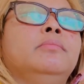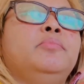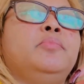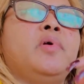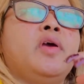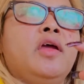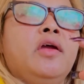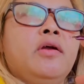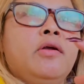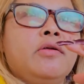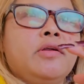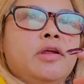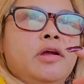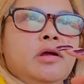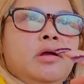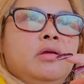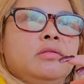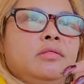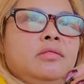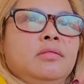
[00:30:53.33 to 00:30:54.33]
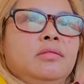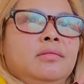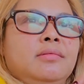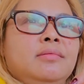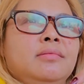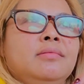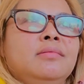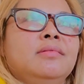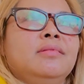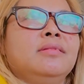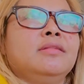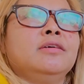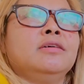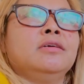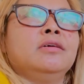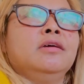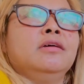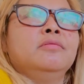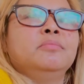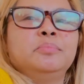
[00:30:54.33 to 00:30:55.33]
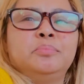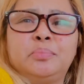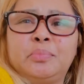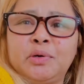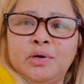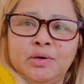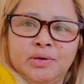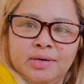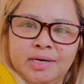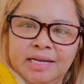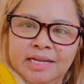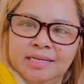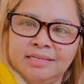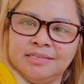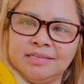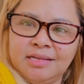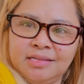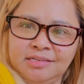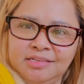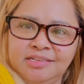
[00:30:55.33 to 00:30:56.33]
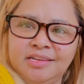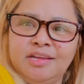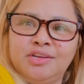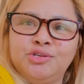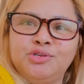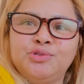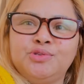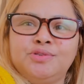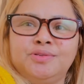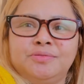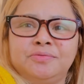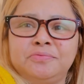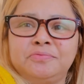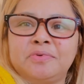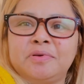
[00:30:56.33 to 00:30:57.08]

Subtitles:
bear the burning sensation